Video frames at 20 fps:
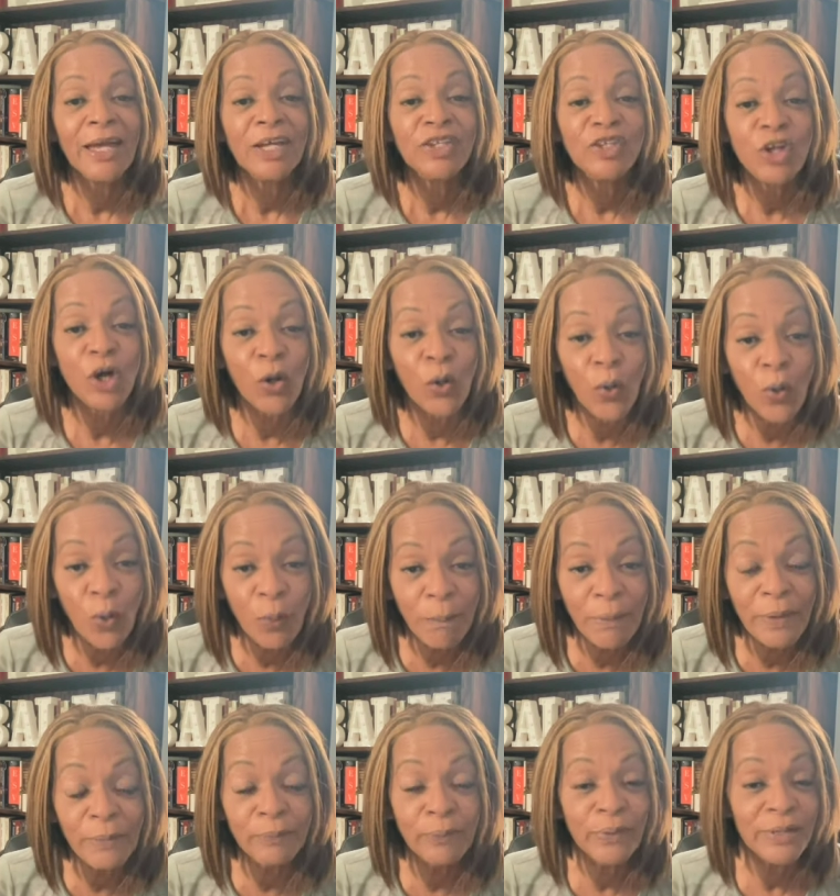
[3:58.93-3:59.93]
to
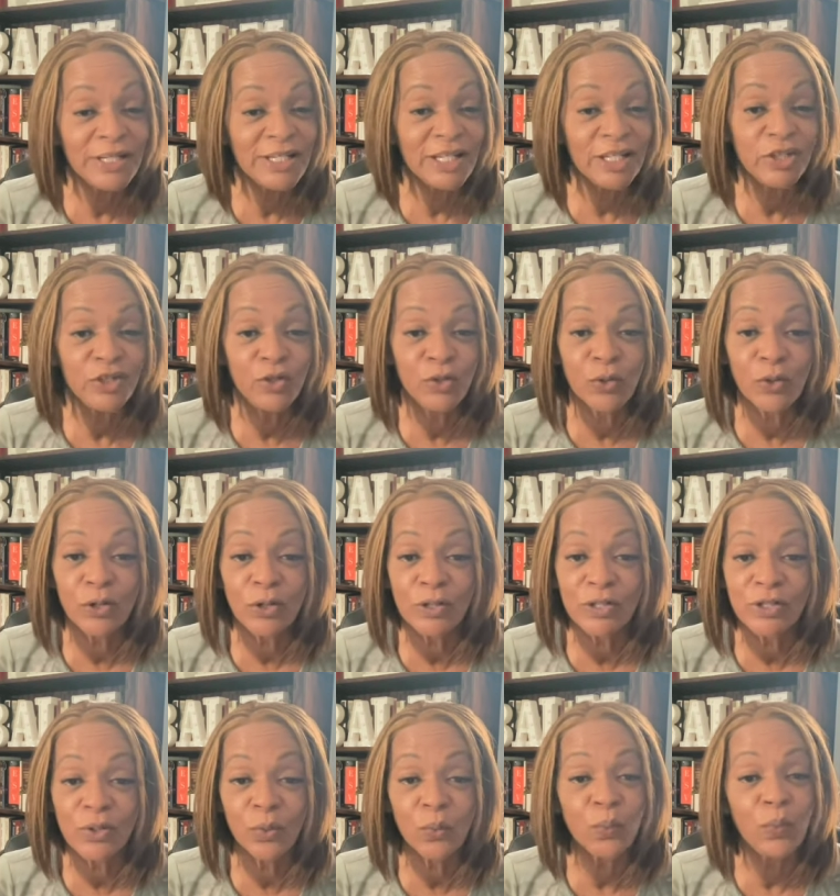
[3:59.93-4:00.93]
open prison
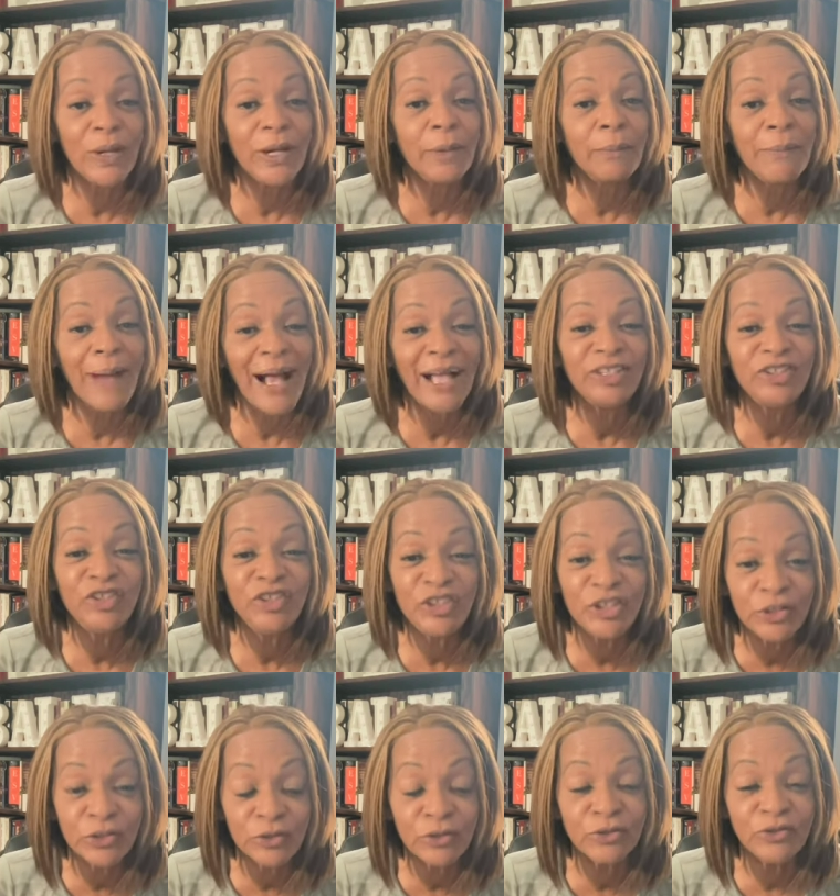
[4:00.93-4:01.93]
doors where my
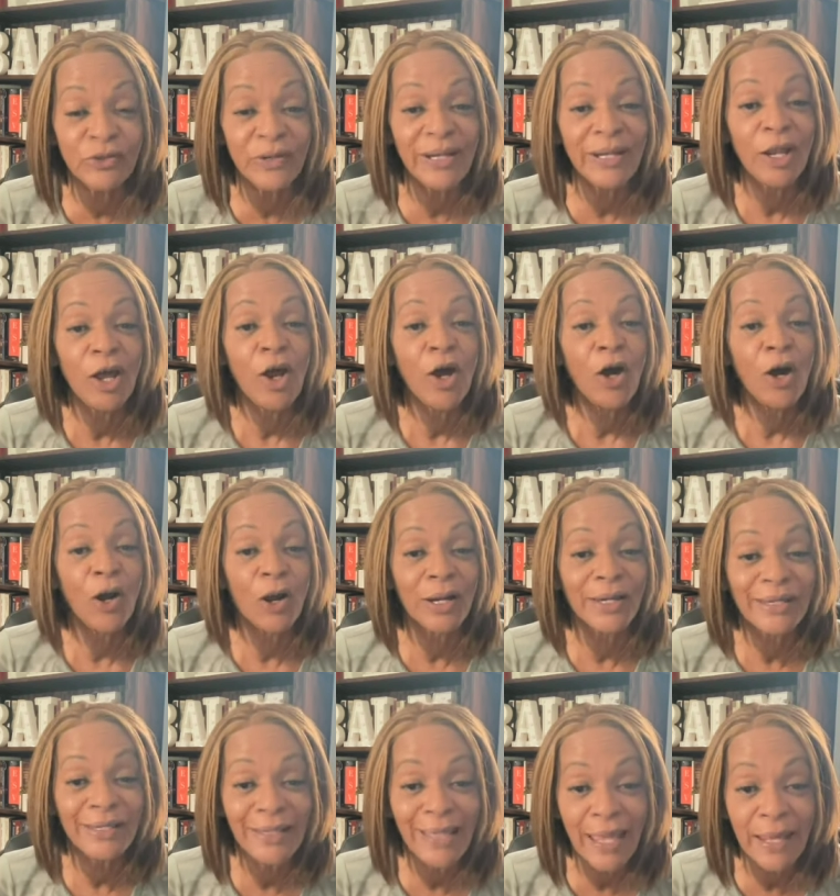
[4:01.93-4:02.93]
children are
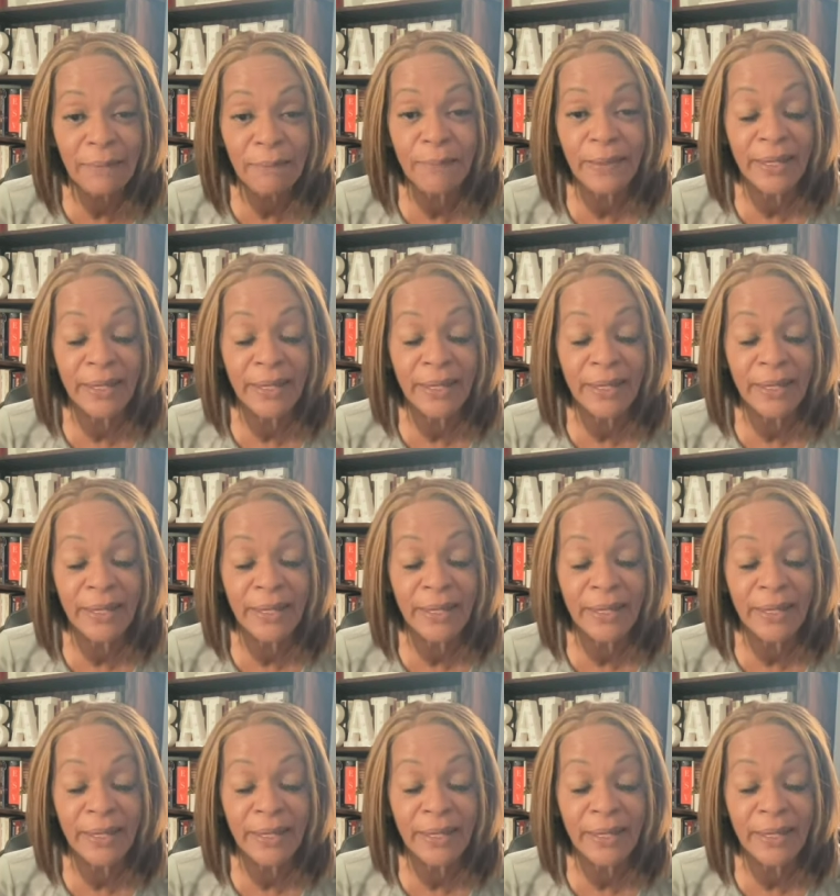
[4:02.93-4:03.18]
yet